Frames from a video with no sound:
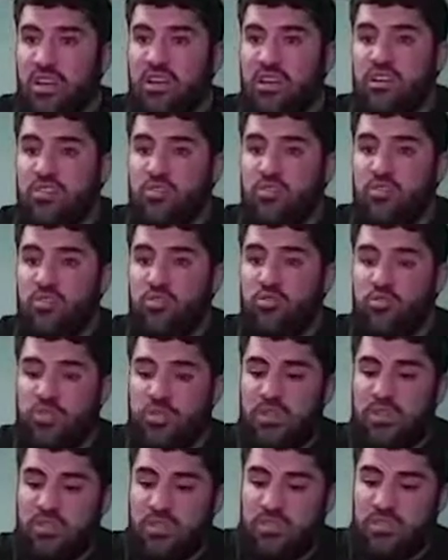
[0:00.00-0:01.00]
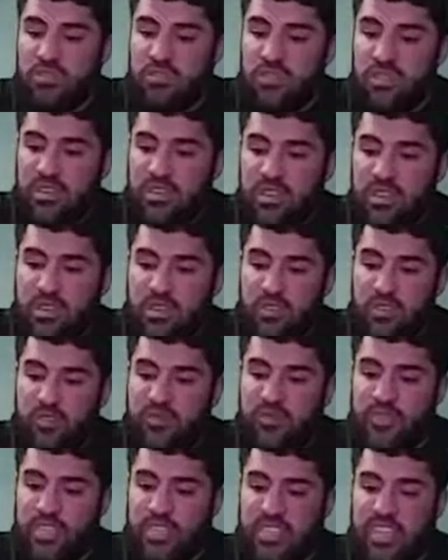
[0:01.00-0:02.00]
you will you'll
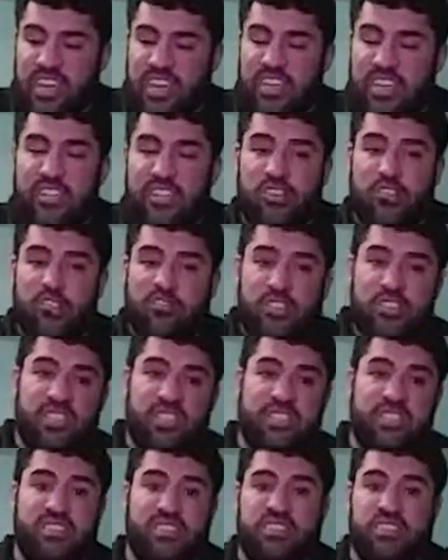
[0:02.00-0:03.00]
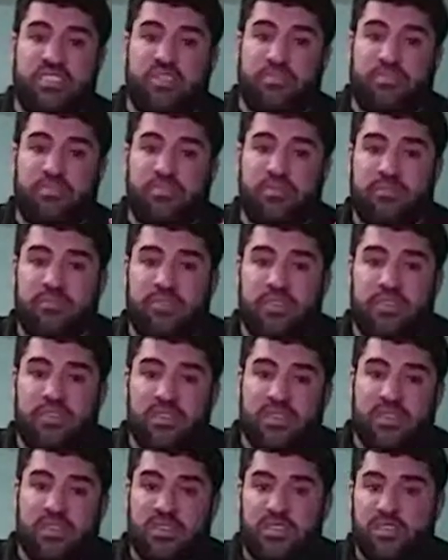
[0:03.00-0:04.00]
feel like you don't need sleep.
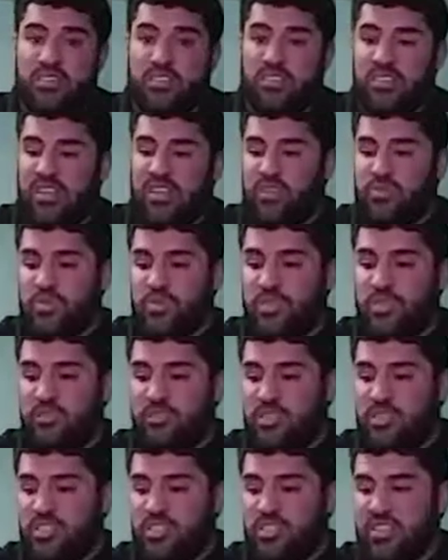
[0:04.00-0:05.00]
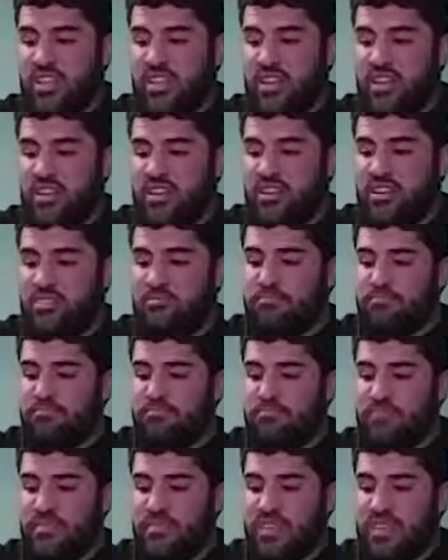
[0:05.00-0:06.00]
So that's pretty much that um
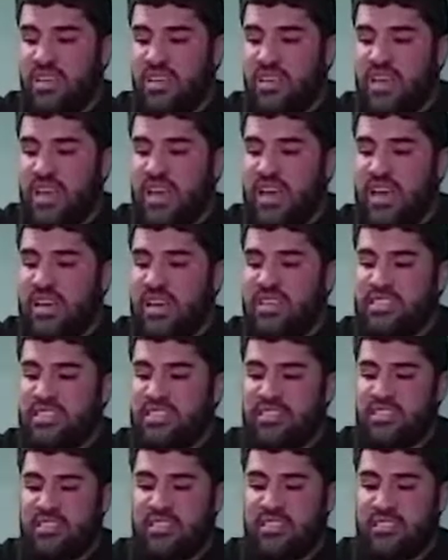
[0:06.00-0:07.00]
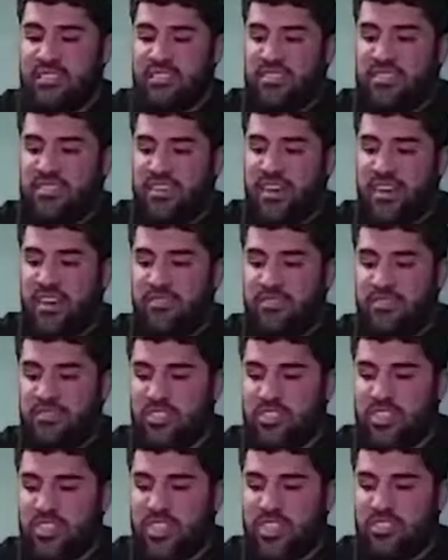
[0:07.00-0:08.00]
ends the
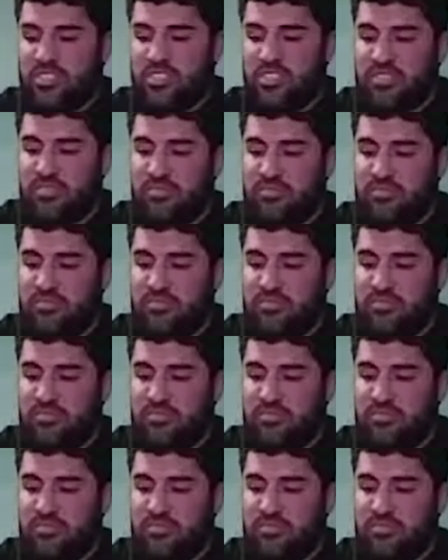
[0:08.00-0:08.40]
conversation.